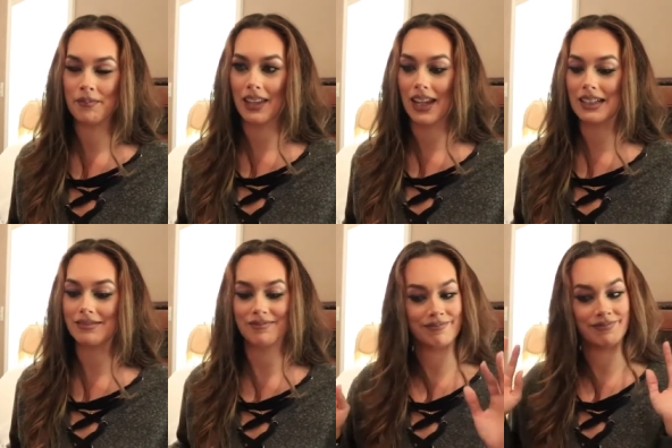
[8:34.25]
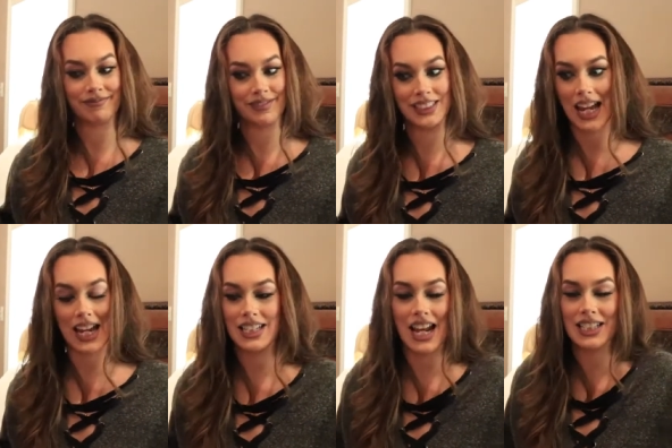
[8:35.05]
Like,
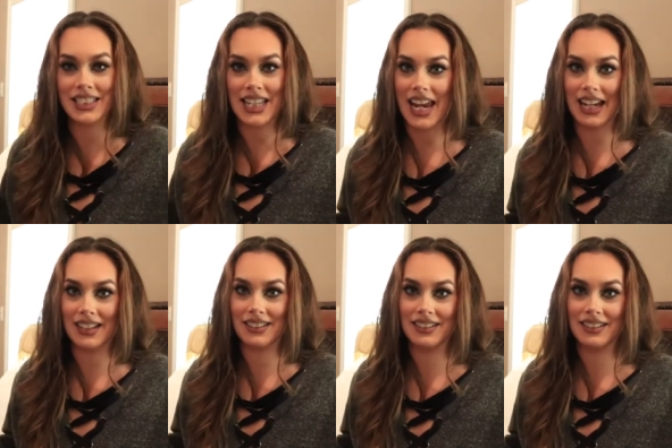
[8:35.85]
I just can't.